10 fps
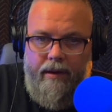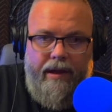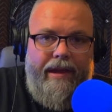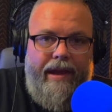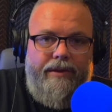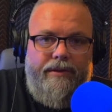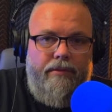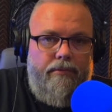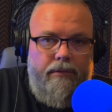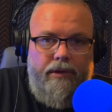like a
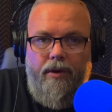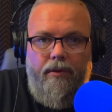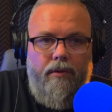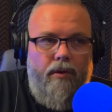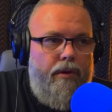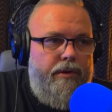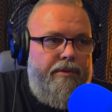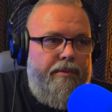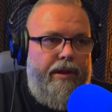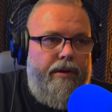guest, you know, or
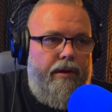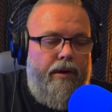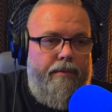somebody,